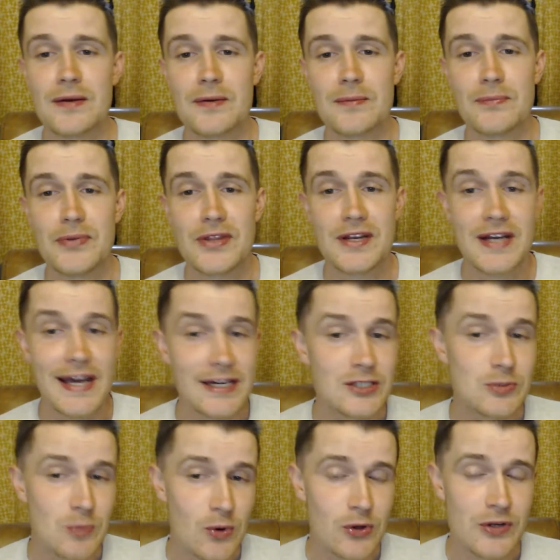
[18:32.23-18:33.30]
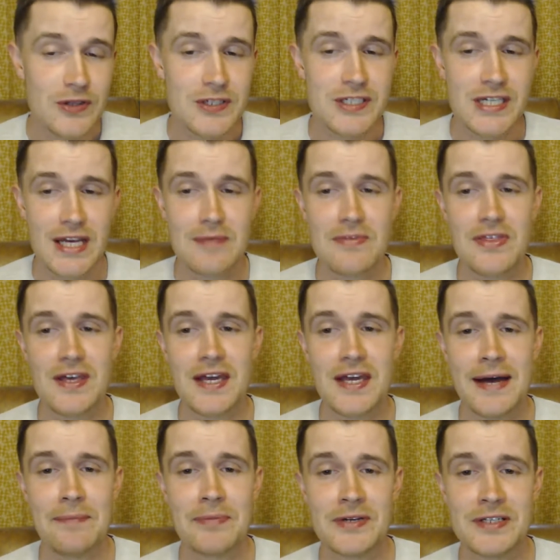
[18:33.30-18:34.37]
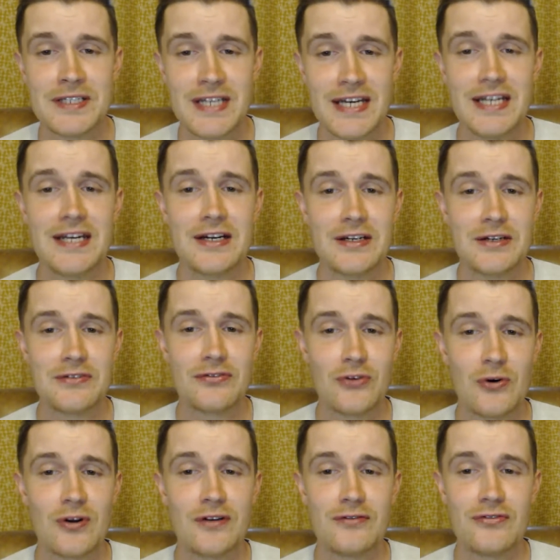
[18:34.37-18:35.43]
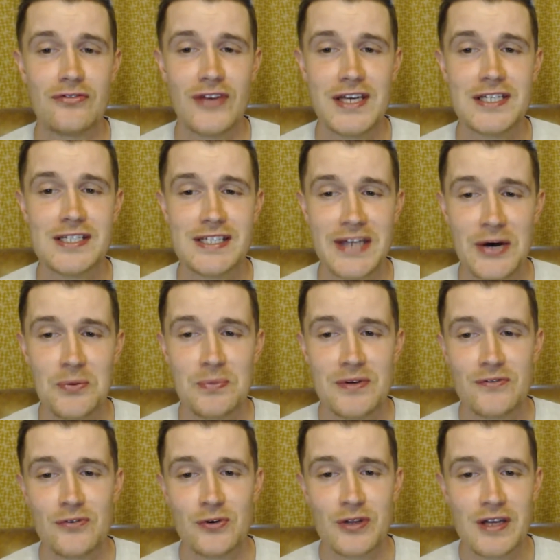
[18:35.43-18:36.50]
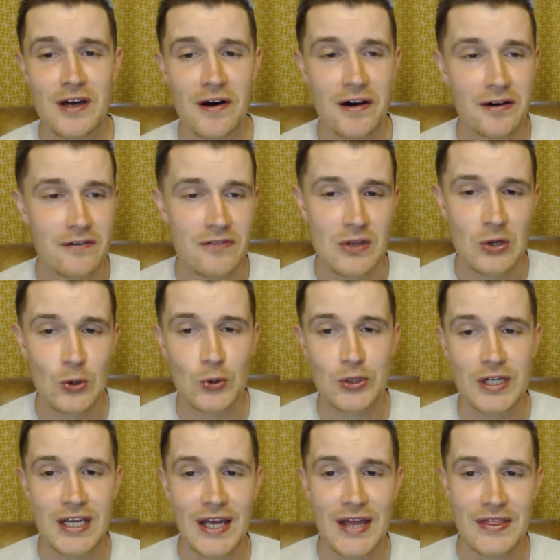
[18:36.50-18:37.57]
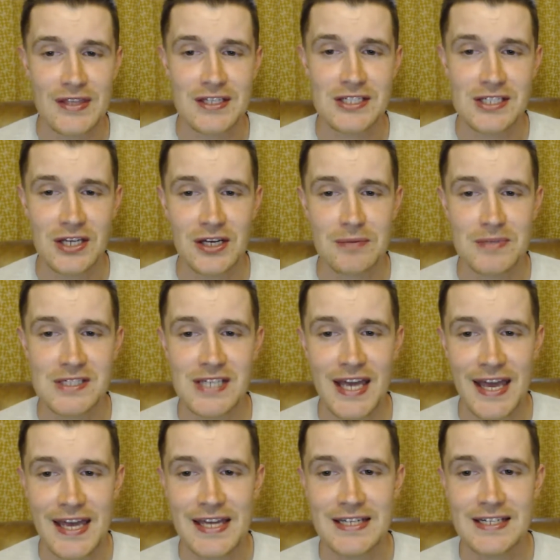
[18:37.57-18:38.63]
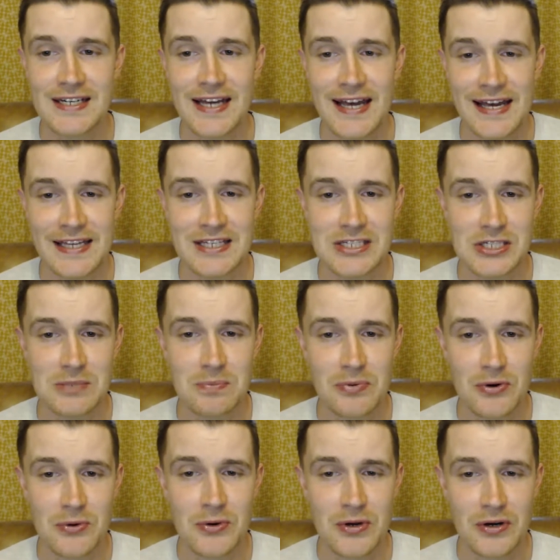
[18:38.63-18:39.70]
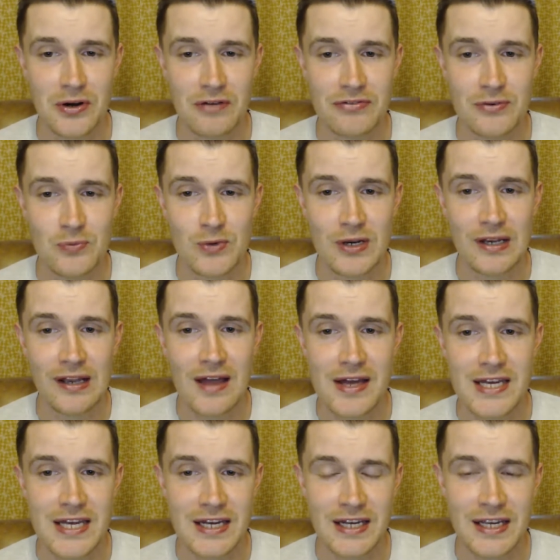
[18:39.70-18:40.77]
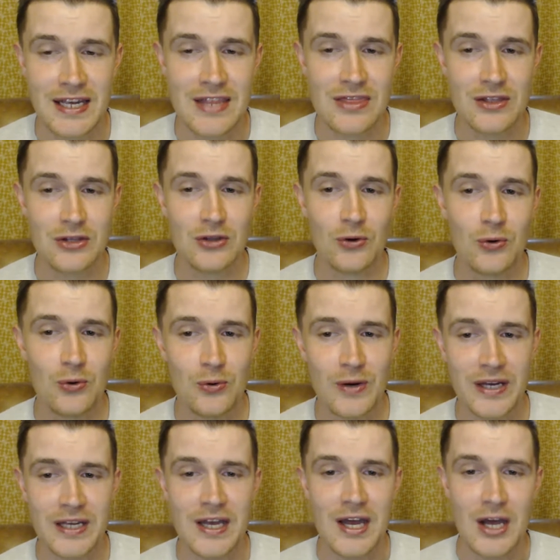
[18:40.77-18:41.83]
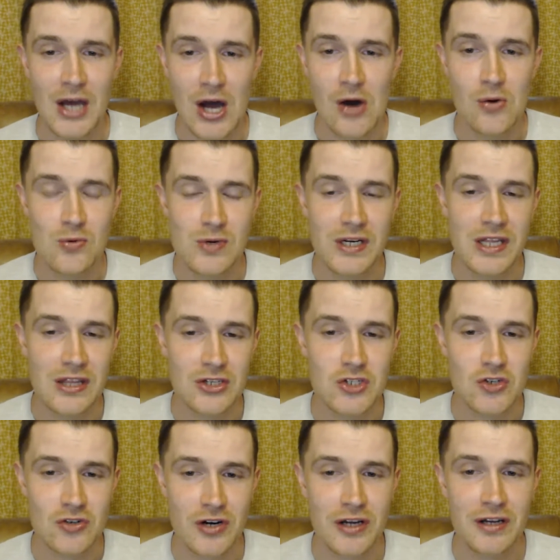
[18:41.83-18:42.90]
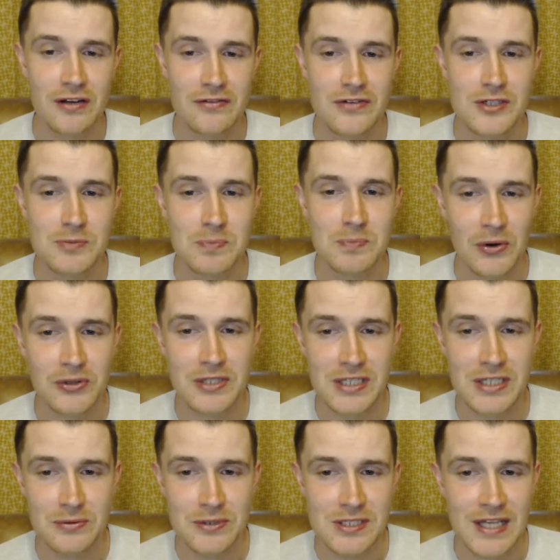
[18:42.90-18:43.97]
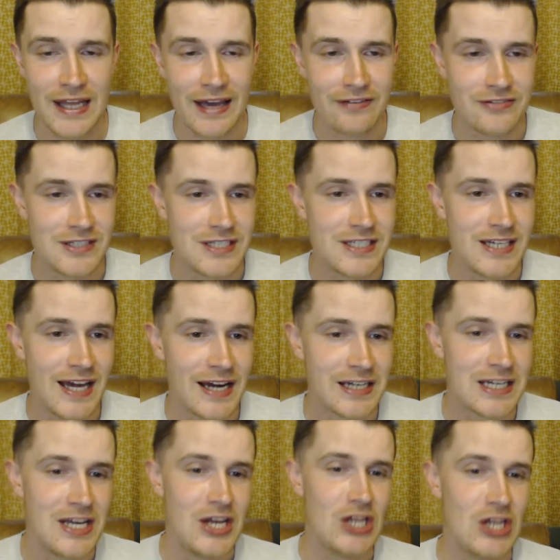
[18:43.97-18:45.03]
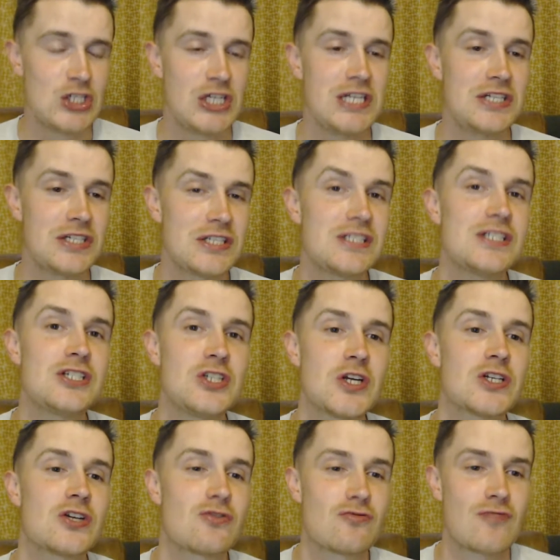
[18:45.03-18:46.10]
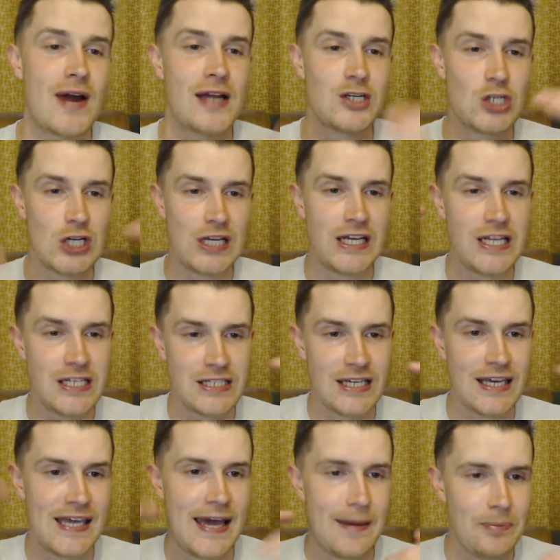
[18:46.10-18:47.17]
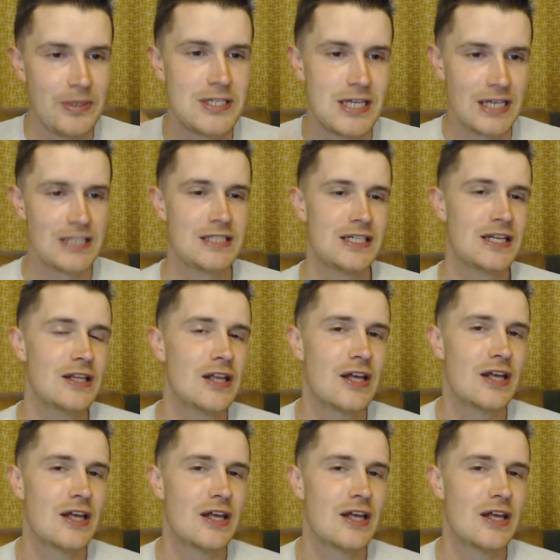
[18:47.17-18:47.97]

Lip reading: But the next morning, the same thing happened. Dagon had fallen face down before the ark of the Lord again. This time his head and hands had broken off and were lying in the doorway. Only the trunk of his body was left intact. Jesus is just gradually decapitating